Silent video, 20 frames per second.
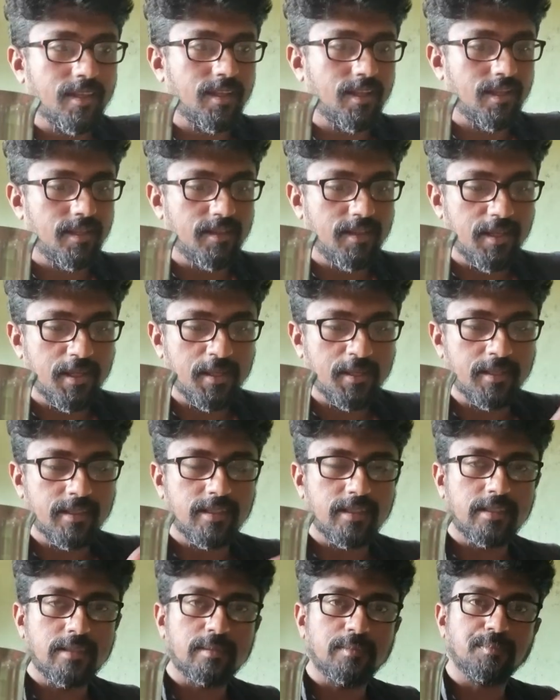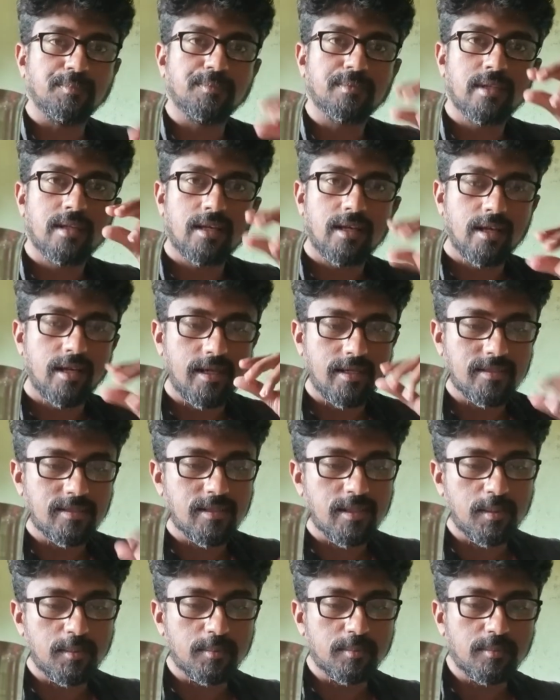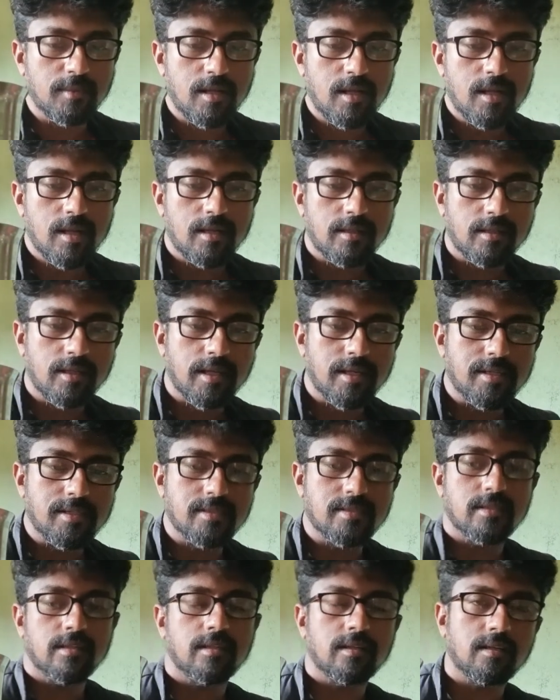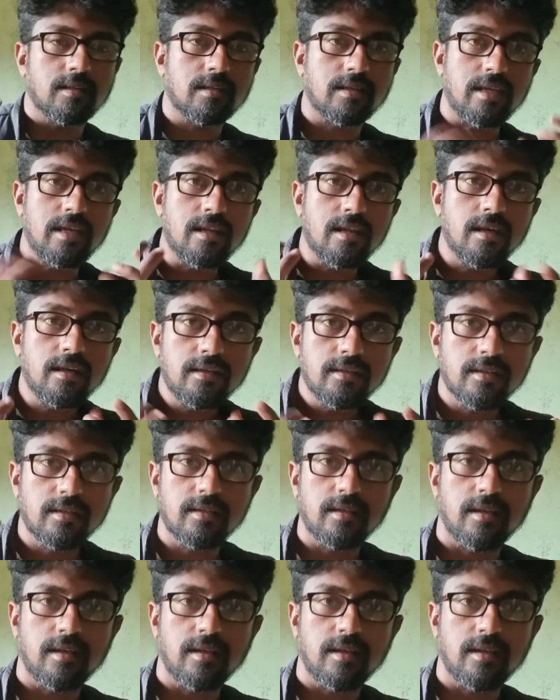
and then uh, had some nice uh, kira.